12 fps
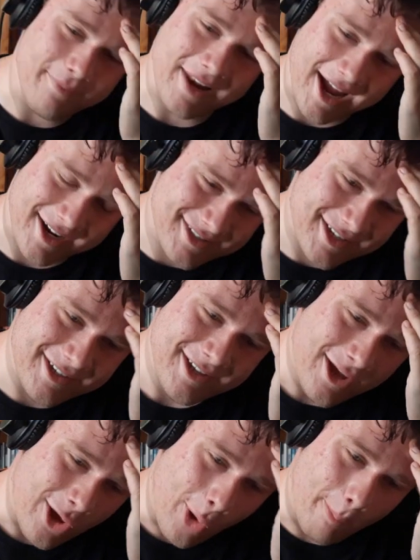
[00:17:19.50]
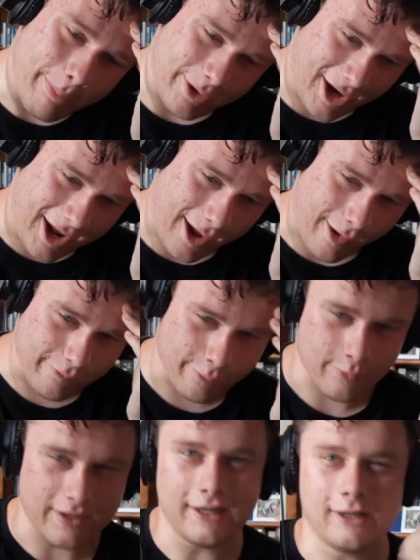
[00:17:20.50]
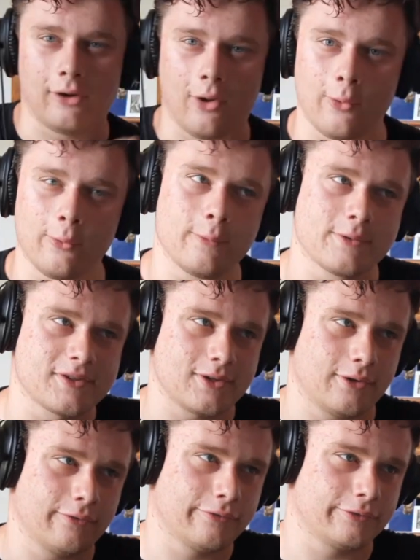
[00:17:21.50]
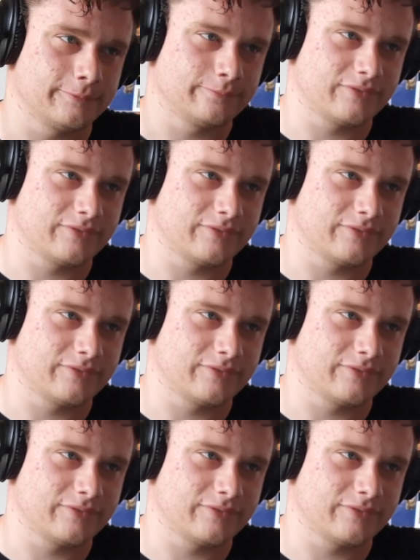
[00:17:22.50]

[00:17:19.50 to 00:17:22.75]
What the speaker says: actor, but I have really low sort of